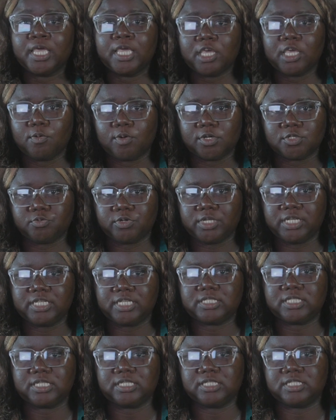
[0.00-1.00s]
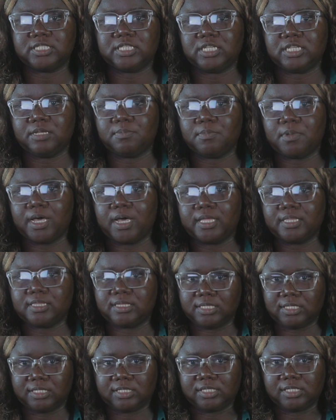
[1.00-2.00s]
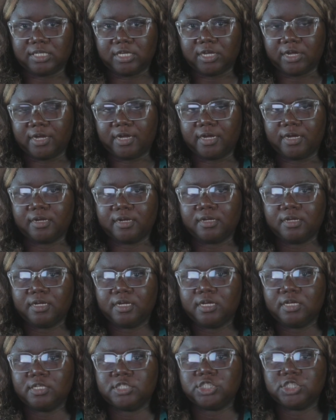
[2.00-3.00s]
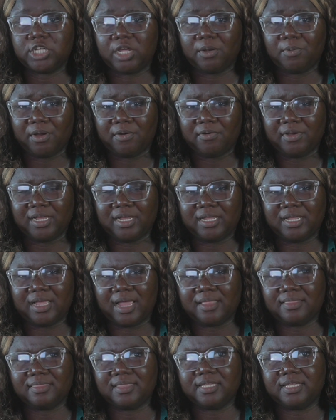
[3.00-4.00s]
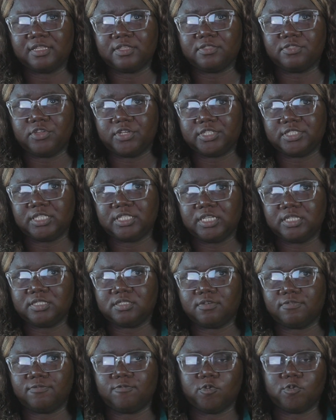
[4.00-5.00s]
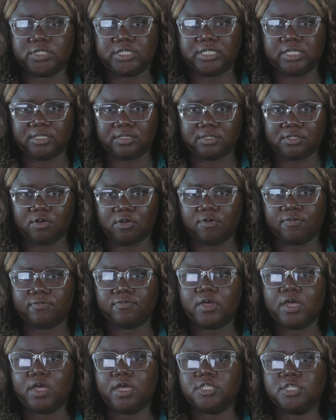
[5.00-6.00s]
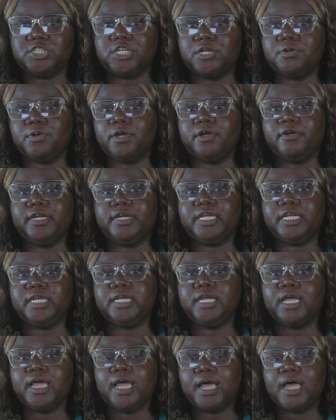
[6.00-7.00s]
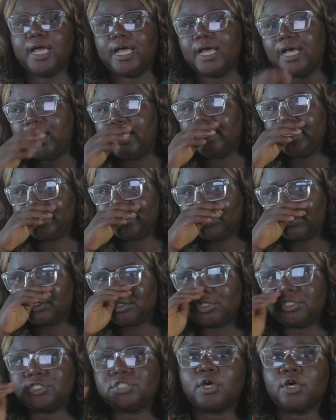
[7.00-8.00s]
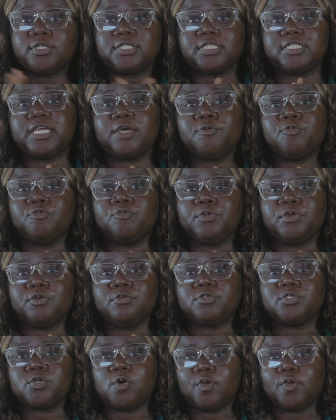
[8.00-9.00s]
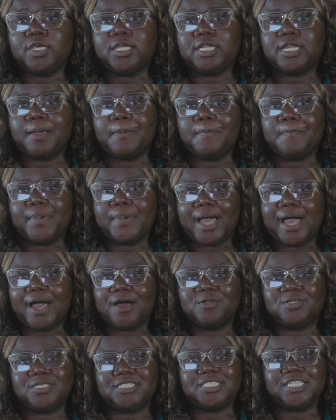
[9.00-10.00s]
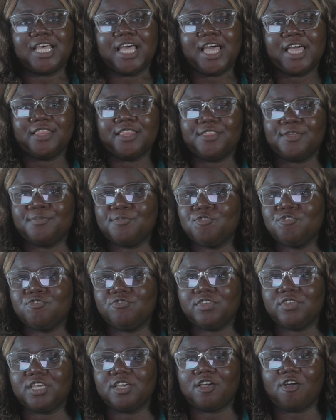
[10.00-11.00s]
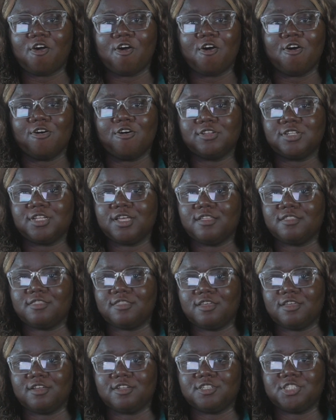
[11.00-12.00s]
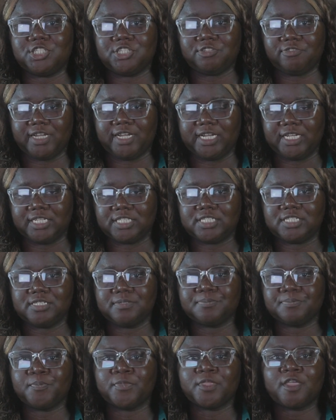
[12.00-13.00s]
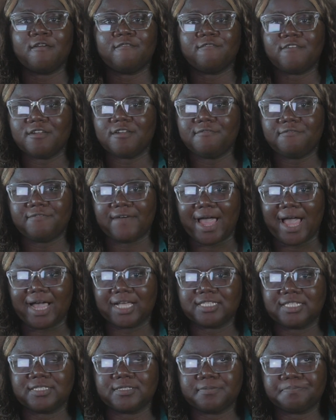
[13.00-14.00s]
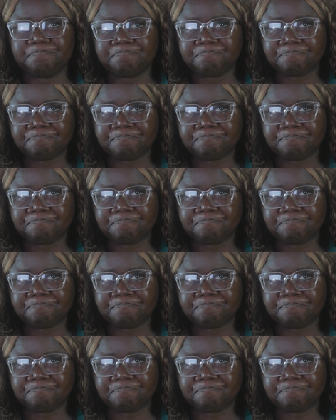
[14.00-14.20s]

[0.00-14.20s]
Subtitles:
It was released in the cinema this year, January, I think the 13th or 14th of January. And so today we'll be talking about the movie called The Trade. Fun fact,